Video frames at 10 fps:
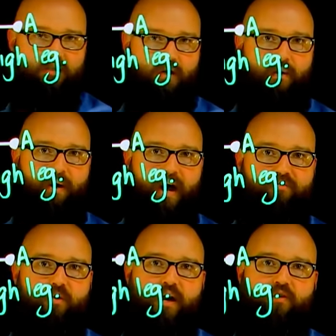stop
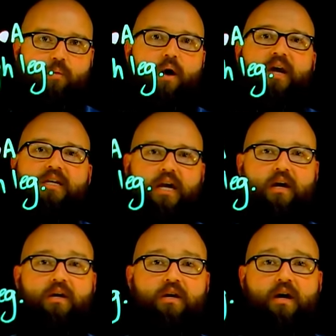halfway on the winding,
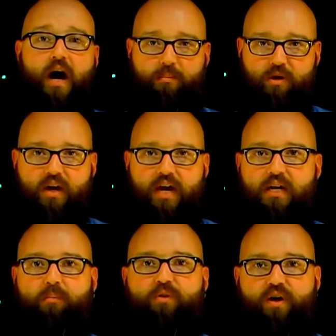I'm going to
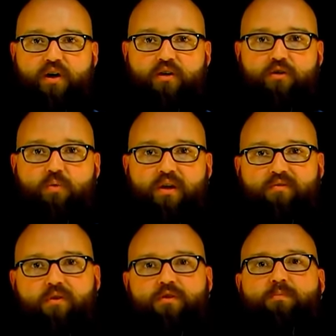end up with 120
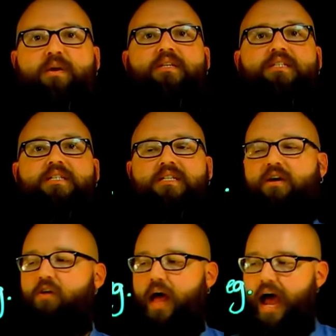volts, but it's
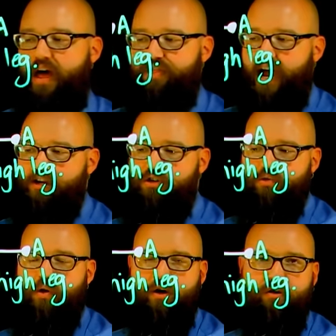still at that
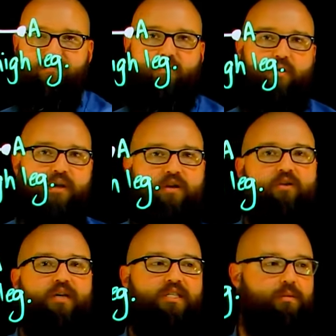240
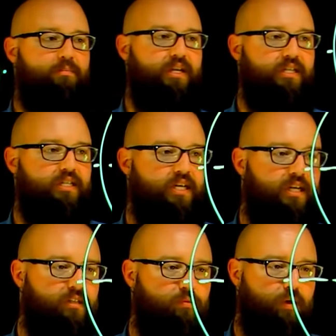degrees that B to C
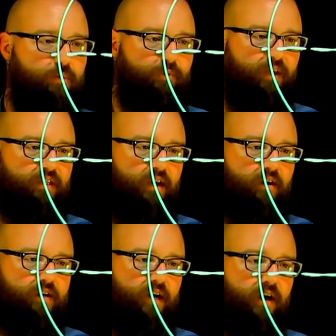is. So we're going to plot that
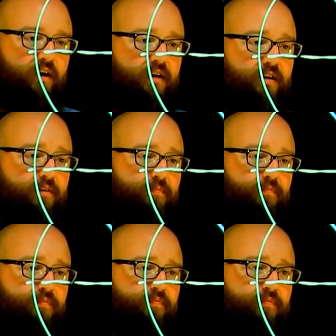on here.
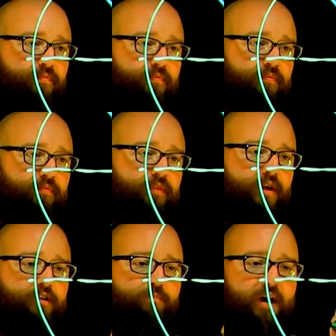
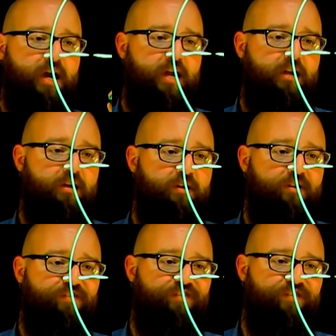There's my
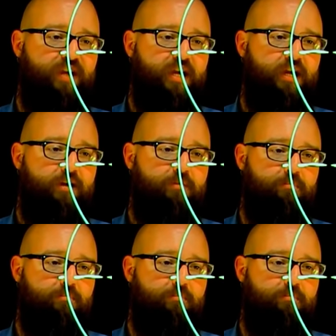VB